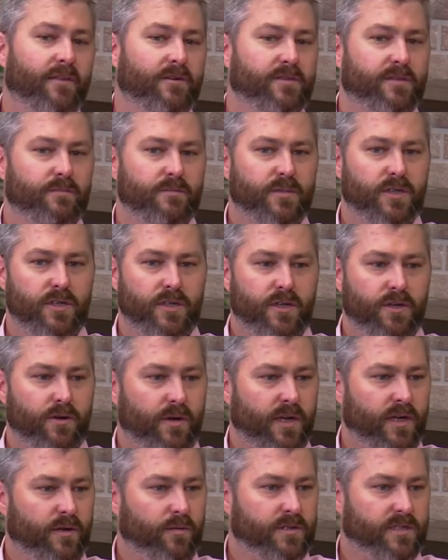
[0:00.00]
there's some
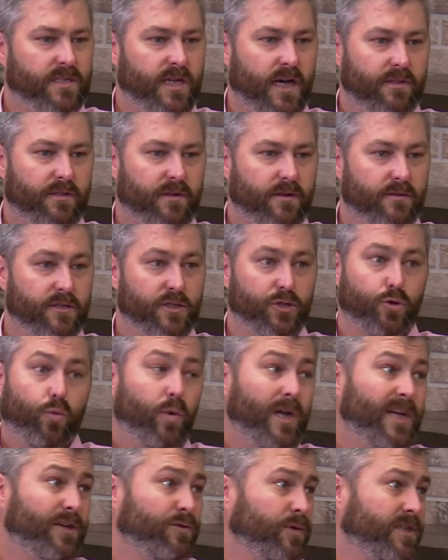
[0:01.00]
unique ones out there. There's a
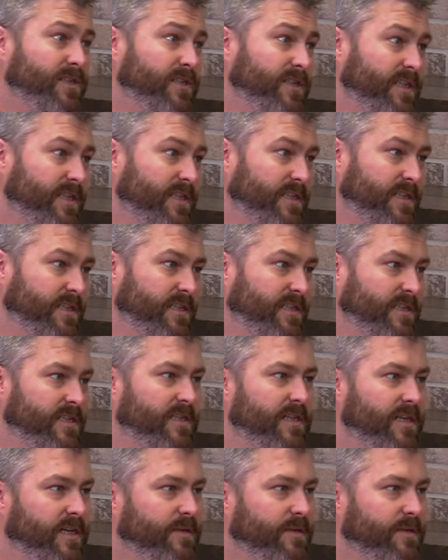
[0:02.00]
wheat whiskey hmm.